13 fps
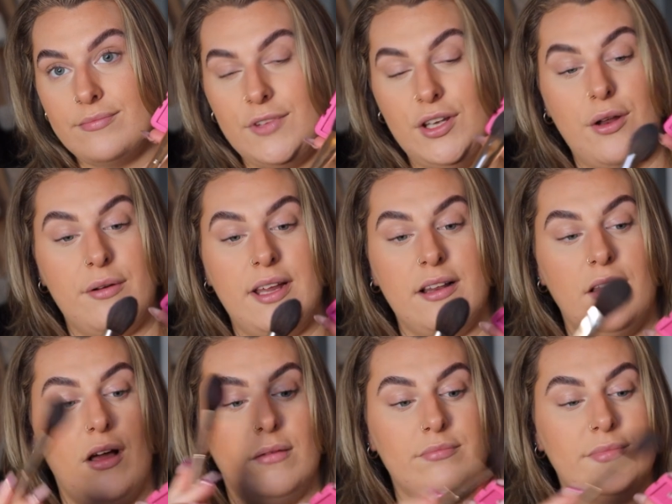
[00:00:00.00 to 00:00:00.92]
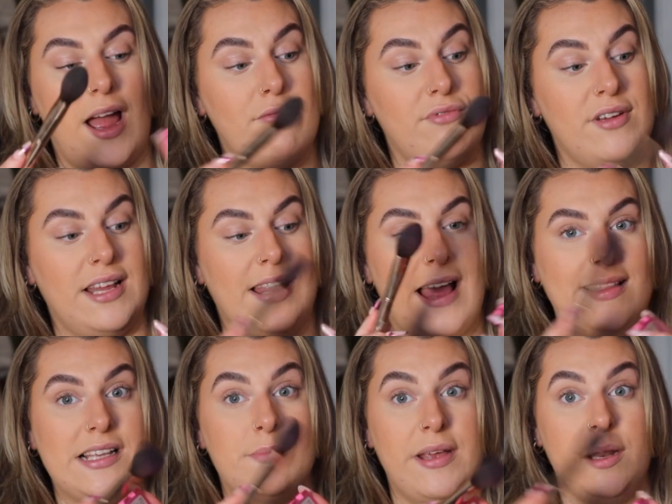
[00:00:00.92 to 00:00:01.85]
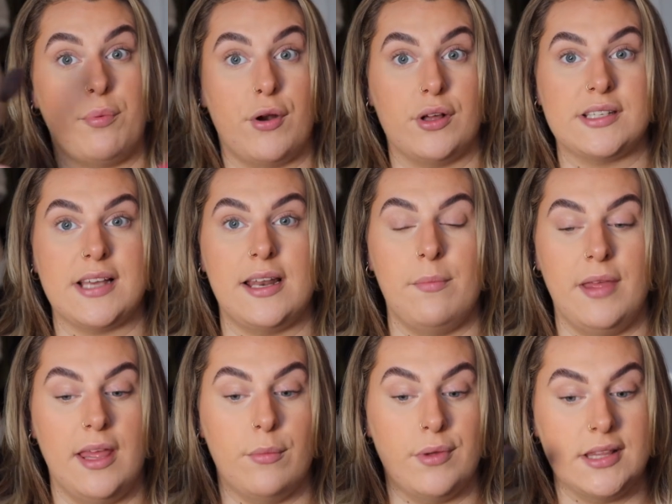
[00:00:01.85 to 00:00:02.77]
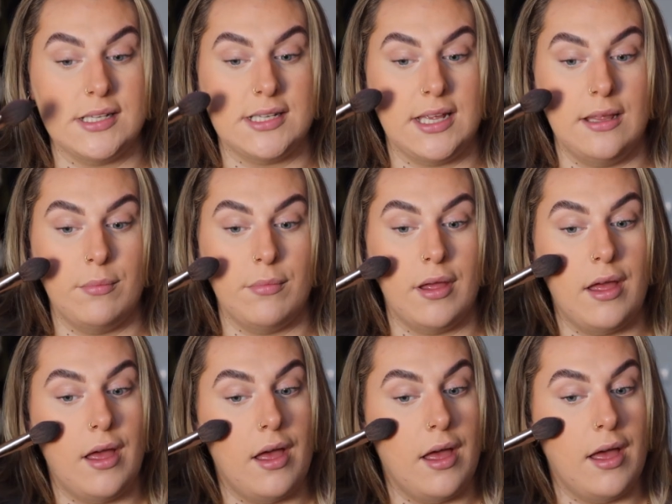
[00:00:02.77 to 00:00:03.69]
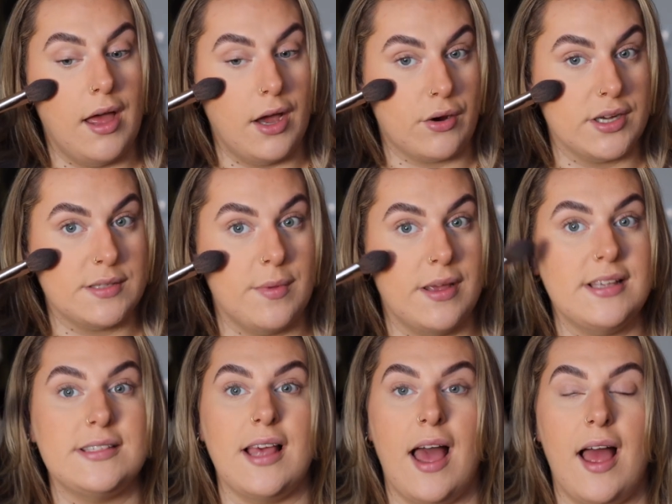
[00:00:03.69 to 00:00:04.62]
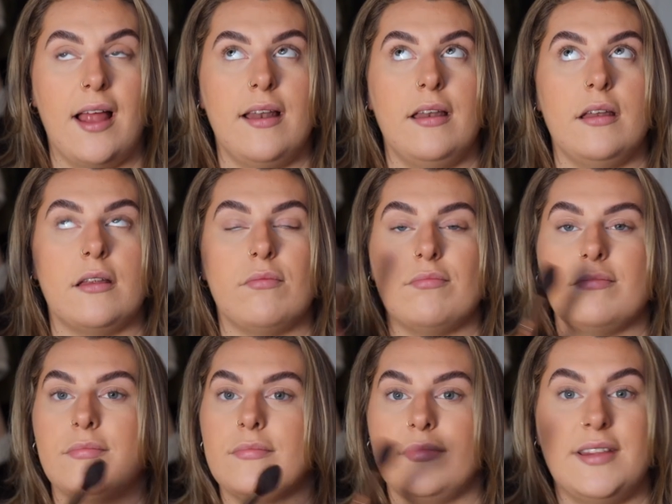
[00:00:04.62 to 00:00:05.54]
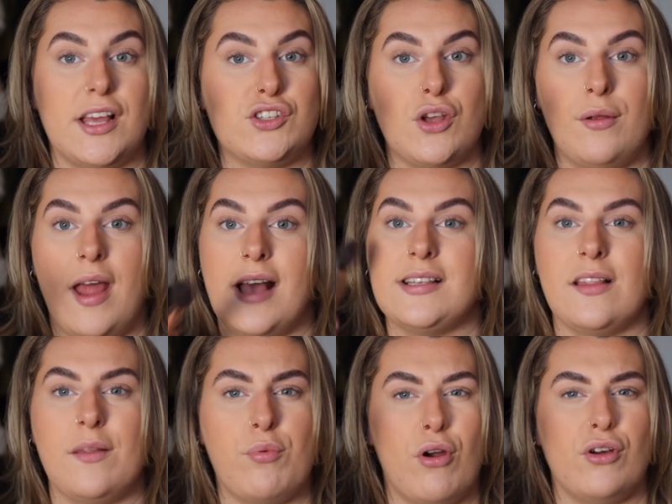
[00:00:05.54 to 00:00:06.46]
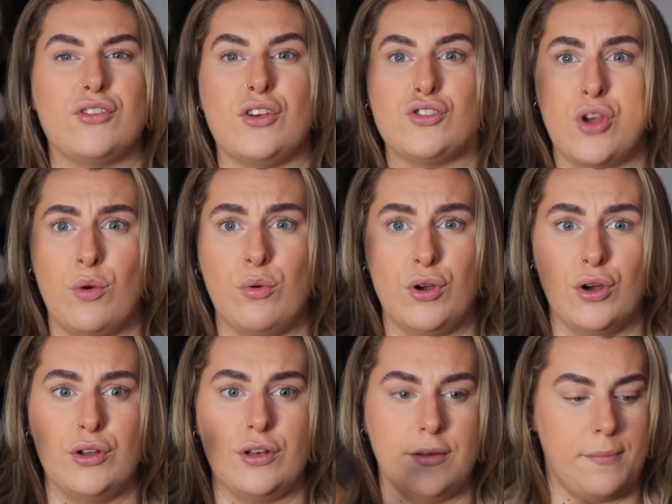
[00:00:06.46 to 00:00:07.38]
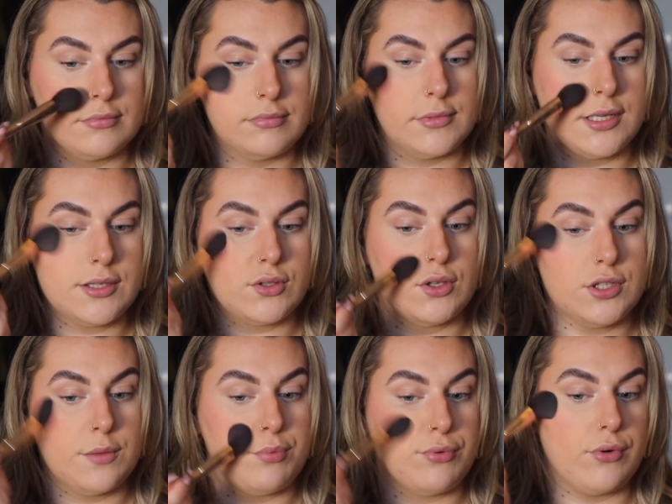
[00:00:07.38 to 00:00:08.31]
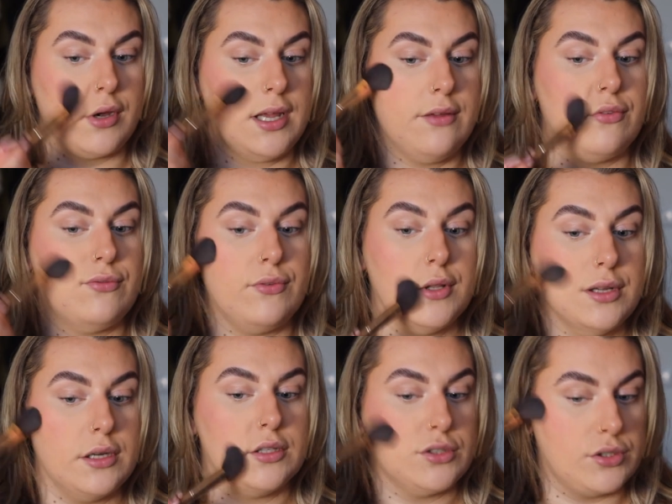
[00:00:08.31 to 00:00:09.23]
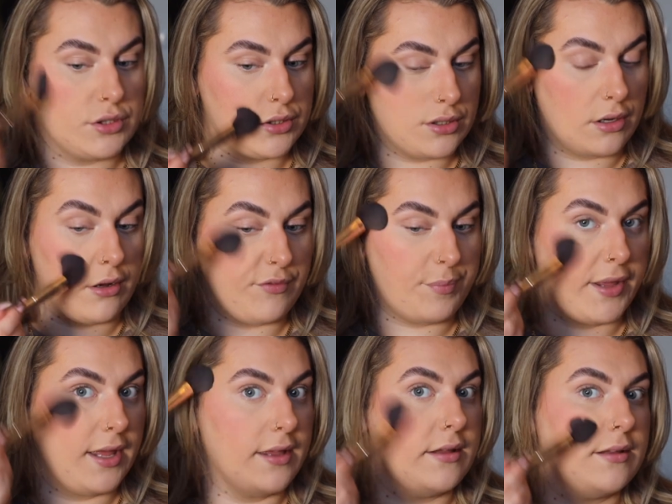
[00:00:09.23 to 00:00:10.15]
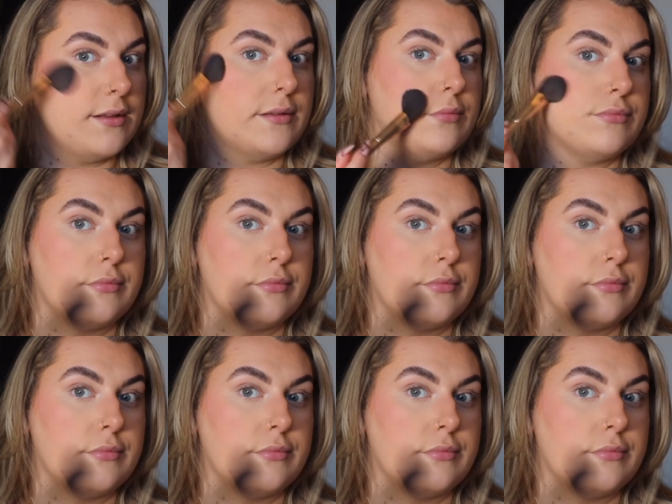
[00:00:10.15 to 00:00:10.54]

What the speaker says: you don't need a lot. I really like these Mina products. I had a meeting with the team at Christmas and they're so nice and the products are so good. It's such a pretty flush of pink.